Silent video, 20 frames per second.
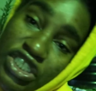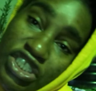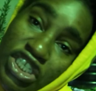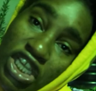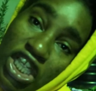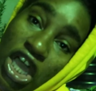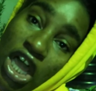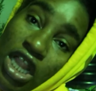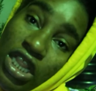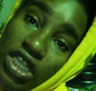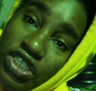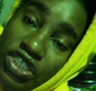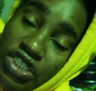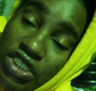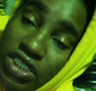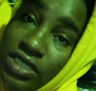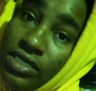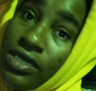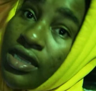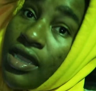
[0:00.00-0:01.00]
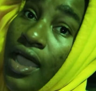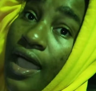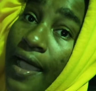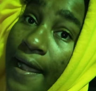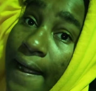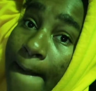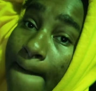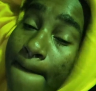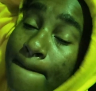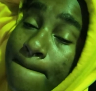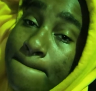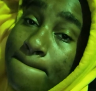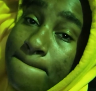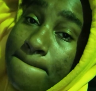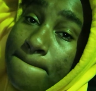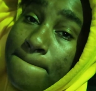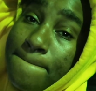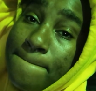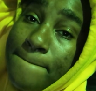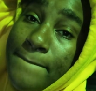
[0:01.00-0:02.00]
Chicology.
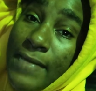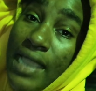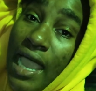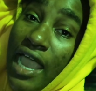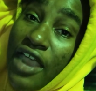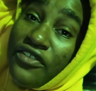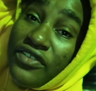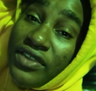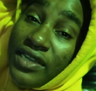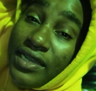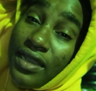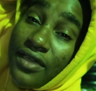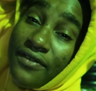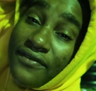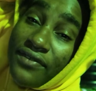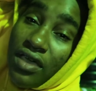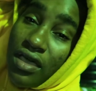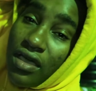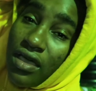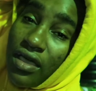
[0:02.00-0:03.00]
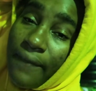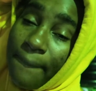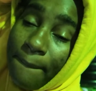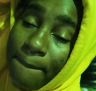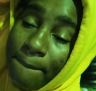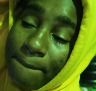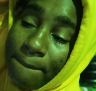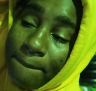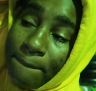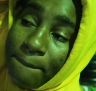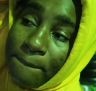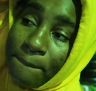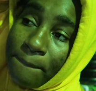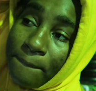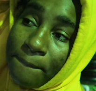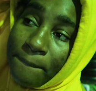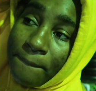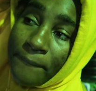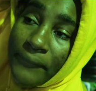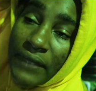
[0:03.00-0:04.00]
I really love her.
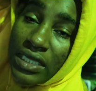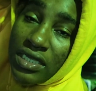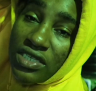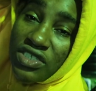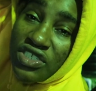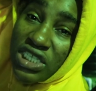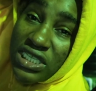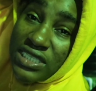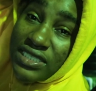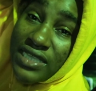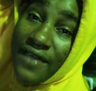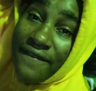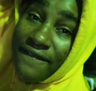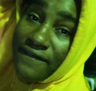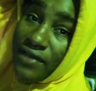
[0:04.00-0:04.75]
She's a